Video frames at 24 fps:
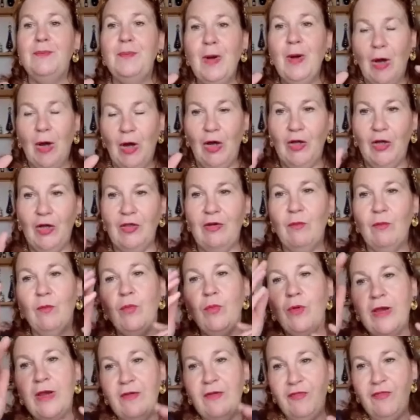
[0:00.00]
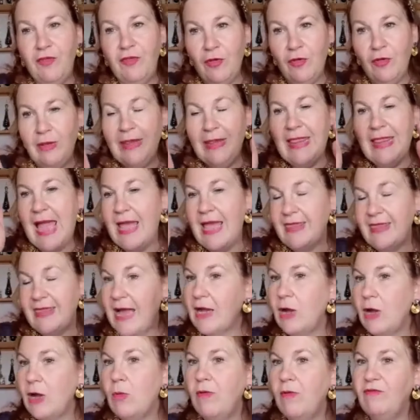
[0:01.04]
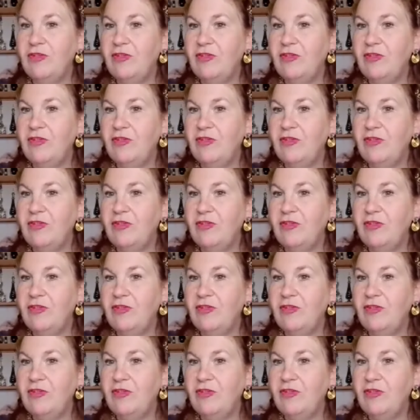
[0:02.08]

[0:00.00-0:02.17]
But if you let that go